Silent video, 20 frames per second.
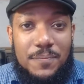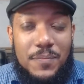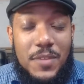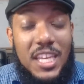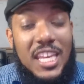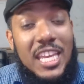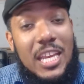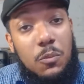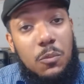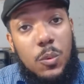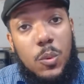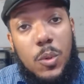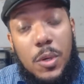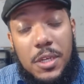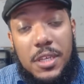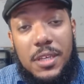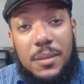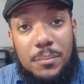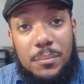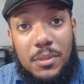Again, we're
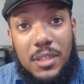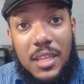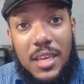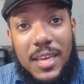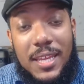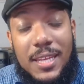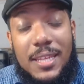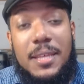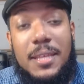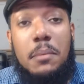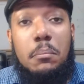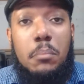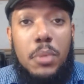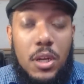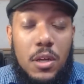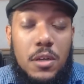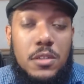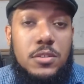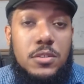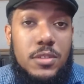working in plan, but
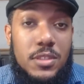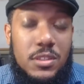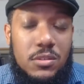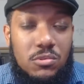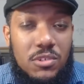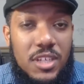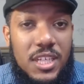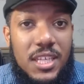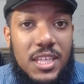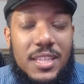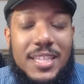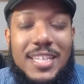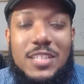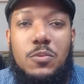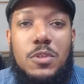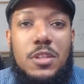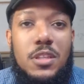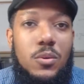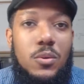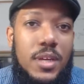also in 3D. That's
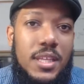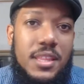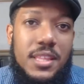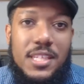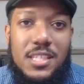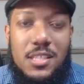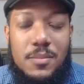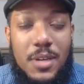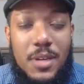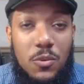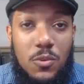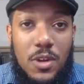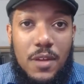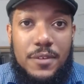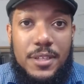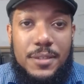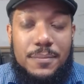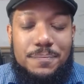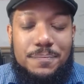one of the great things about Revit.